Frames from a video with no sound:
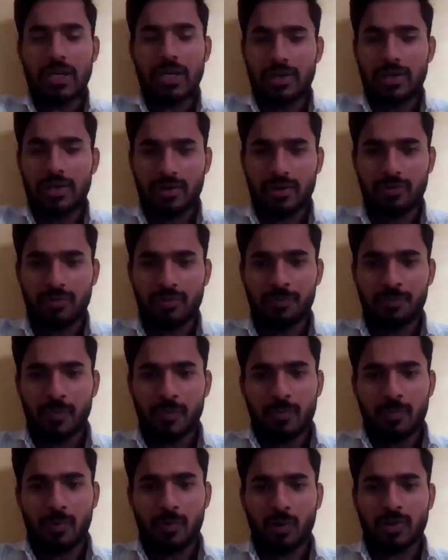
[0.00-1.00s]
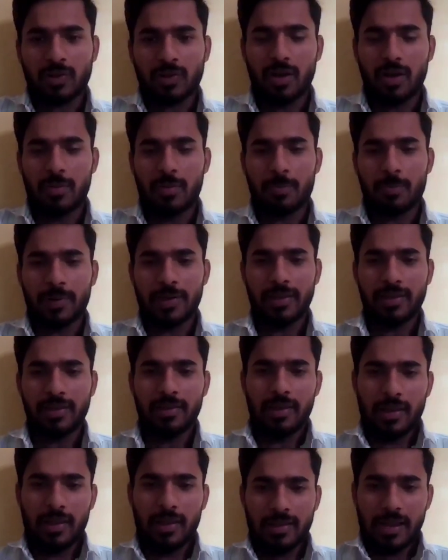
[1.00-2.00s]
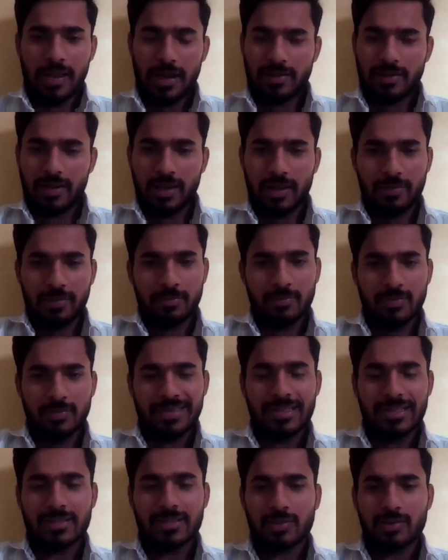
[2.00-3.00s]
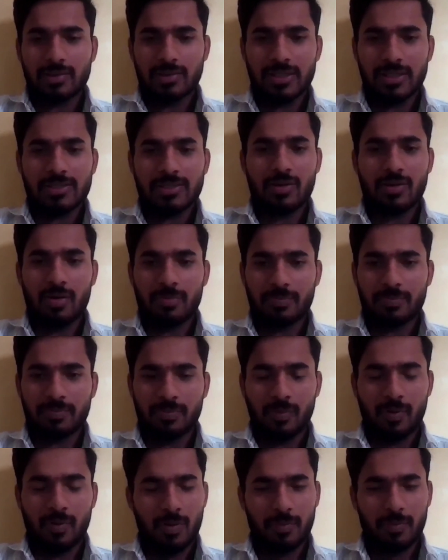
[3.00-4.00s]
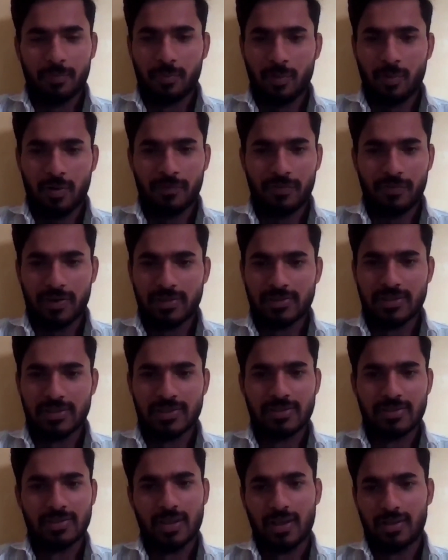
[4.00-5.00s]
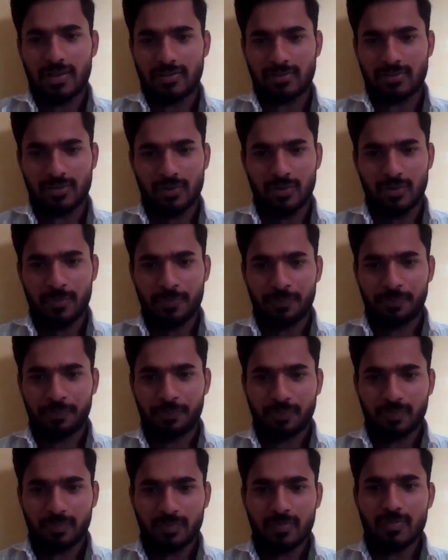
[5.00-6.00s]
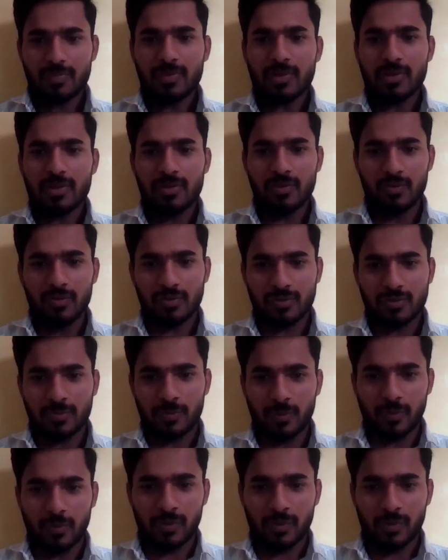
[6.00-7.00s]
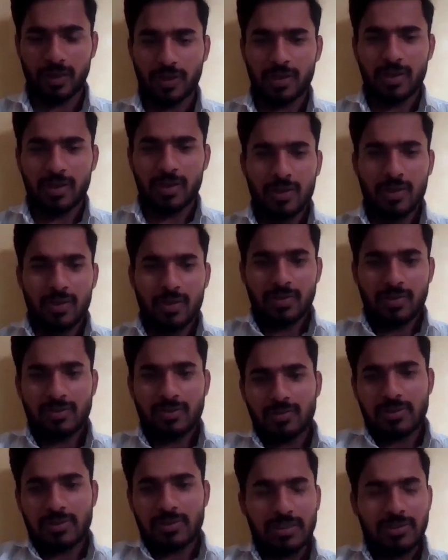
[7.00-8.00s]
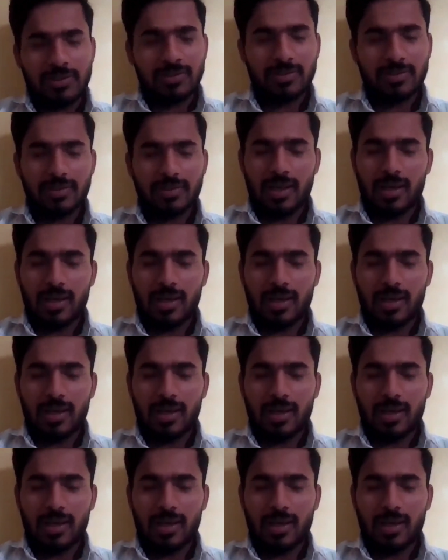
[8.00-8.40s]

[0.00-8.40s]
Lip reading: interview for the company. At time, this confidence is also useful. Okay, so just